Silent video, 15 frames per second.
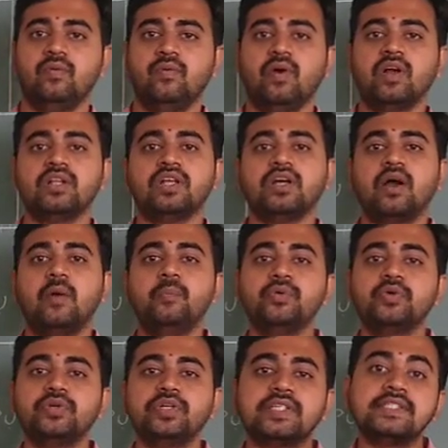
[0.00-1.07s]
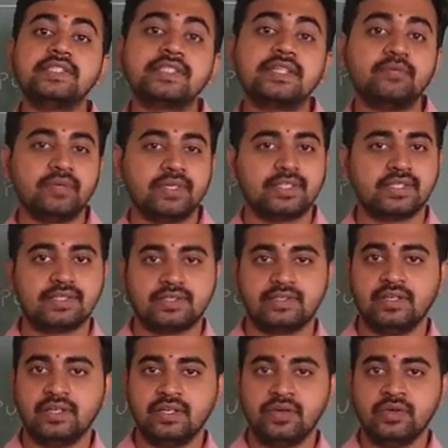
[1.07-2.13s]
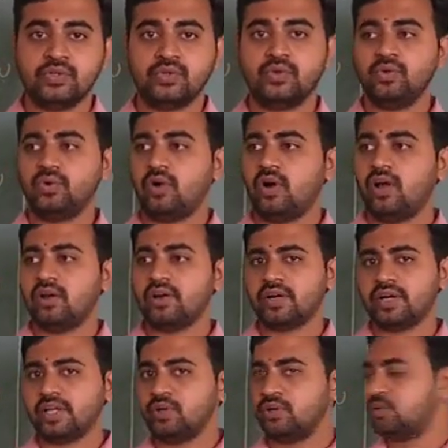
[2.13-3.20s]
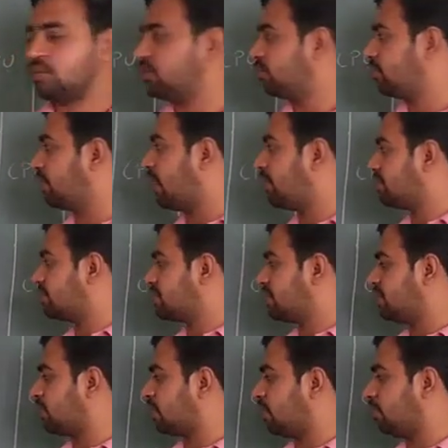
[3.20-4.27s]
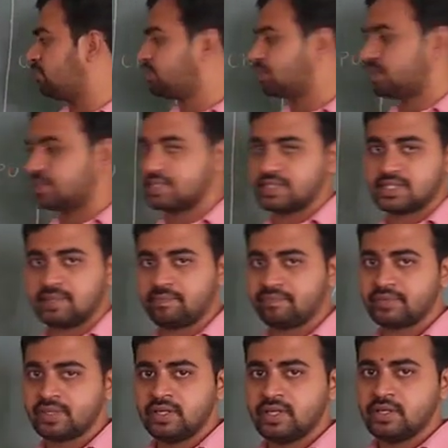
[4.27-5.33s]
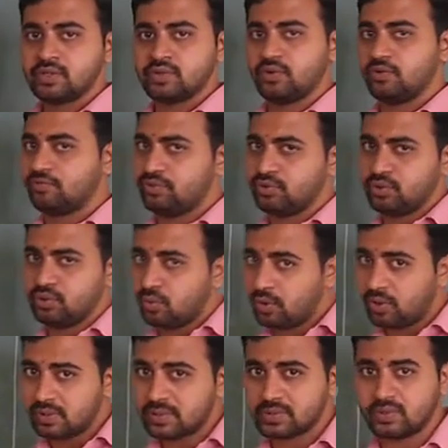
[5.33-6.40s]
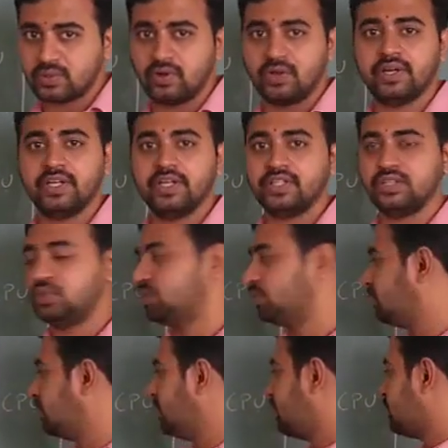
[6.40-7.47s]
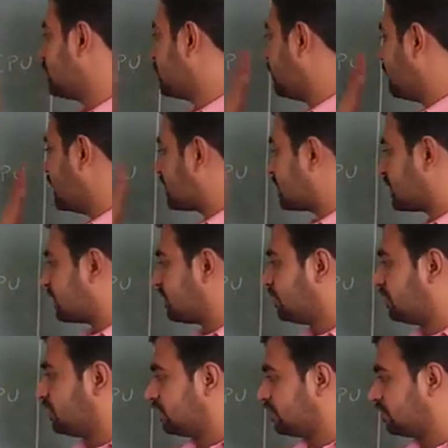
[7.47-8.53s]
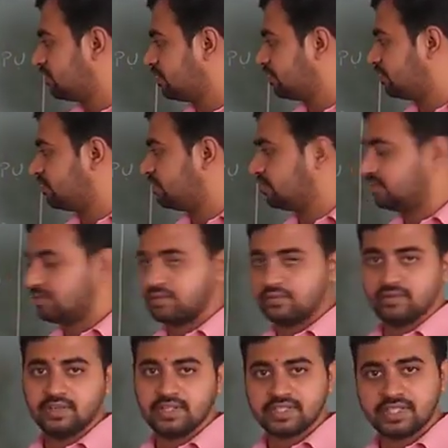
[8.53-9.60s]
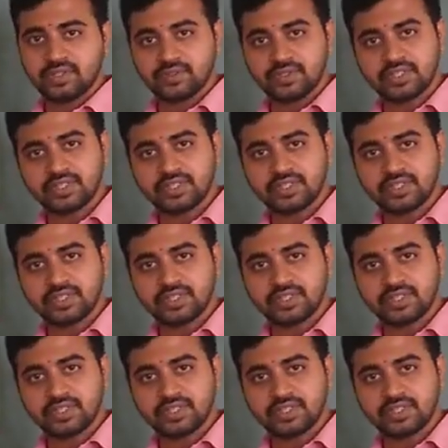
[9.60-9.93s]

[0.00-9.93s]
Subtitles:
What the computer system is. So you already know, we have seen the computer system. So if you know also, not an issue. So just listen to